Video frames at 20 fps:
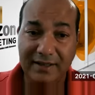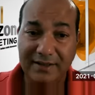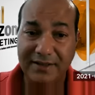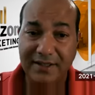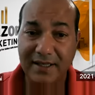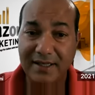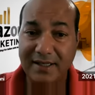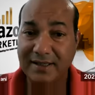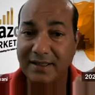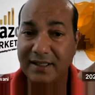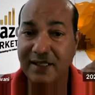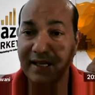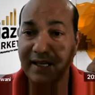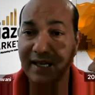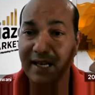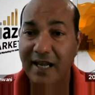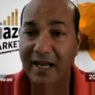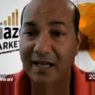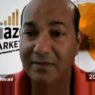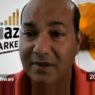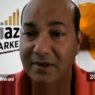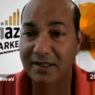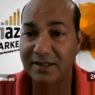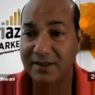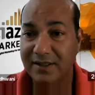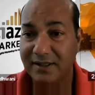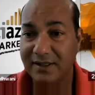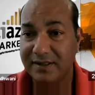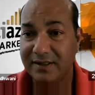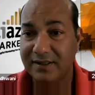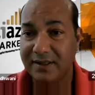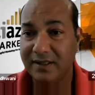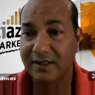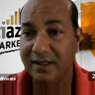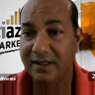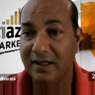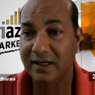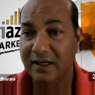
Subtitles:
Just the images